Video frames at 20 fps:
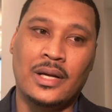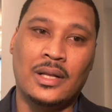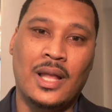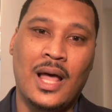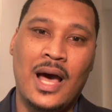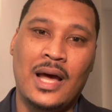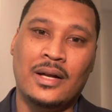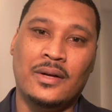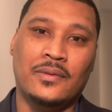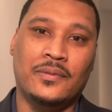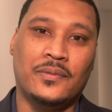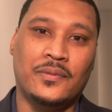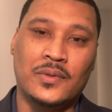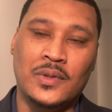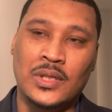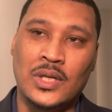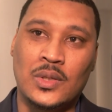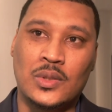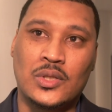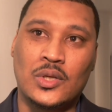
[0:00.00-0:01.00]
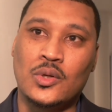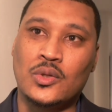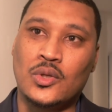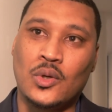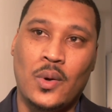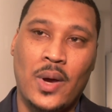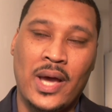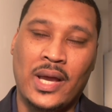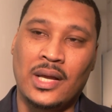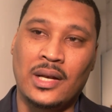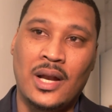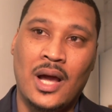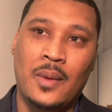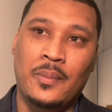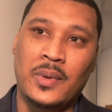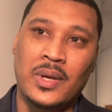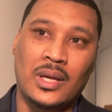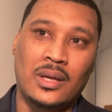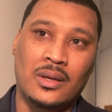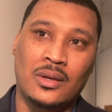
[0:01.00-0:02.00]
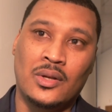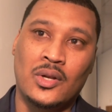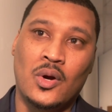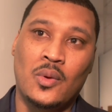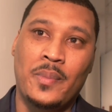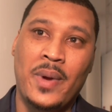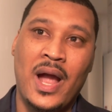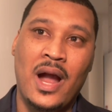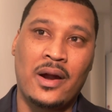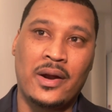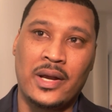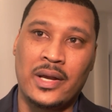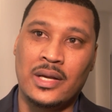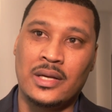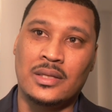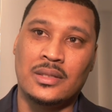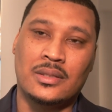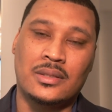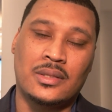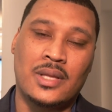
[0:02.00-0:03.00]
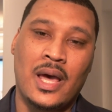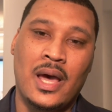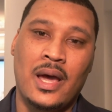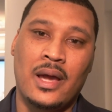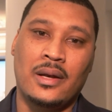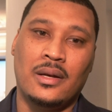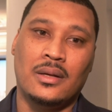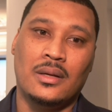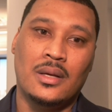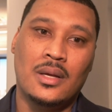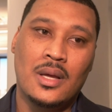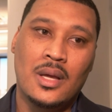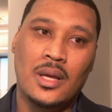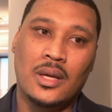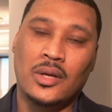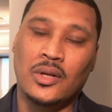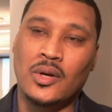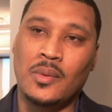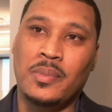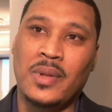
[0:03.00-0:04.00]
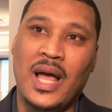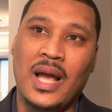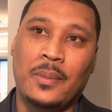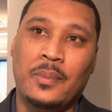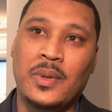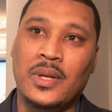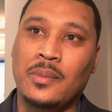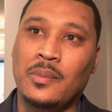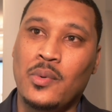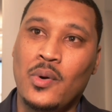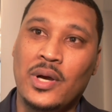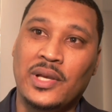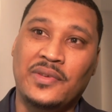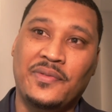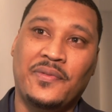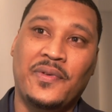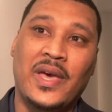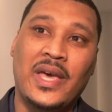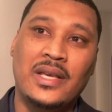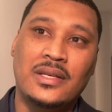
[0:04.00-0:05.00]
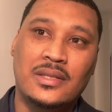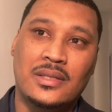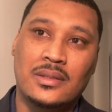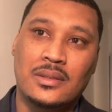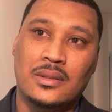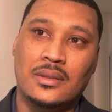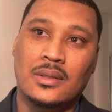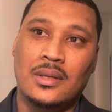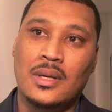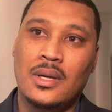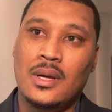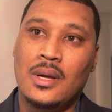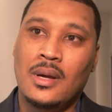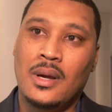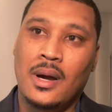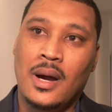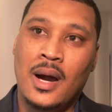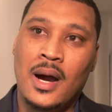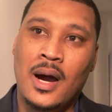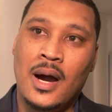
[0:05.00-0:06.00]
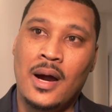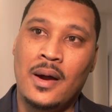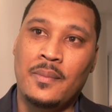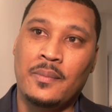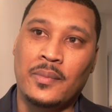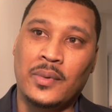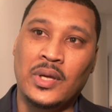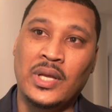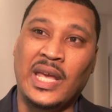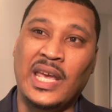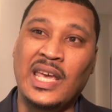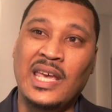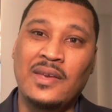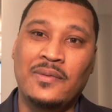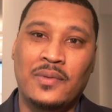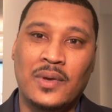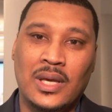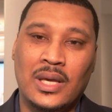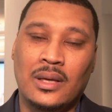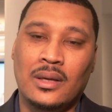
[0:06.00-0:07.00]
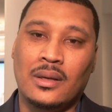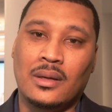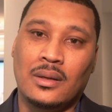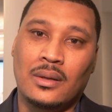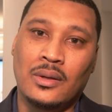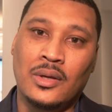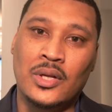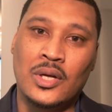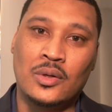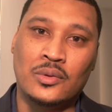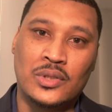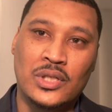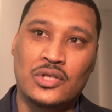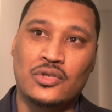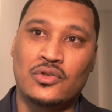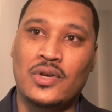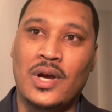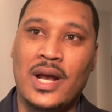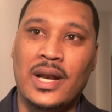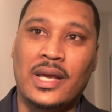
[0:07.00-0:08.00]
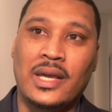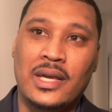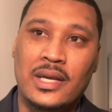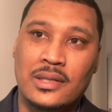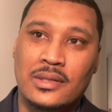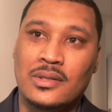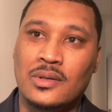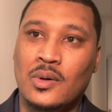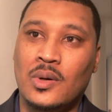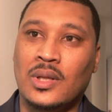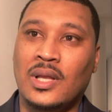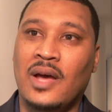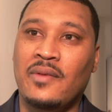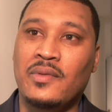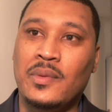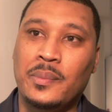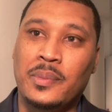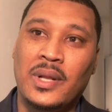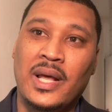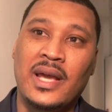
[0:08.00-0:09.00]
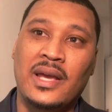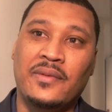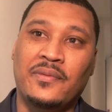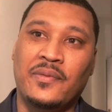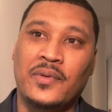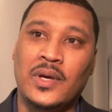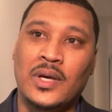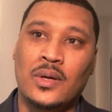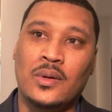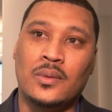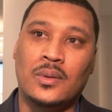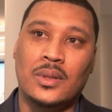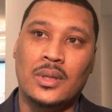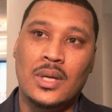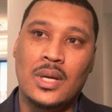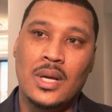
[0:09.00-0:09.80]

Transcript: are a lot of, you know, socioeconomic, you know, barriers that, you know, black men and boys face. Even, you know, just trying to get to a level playing field,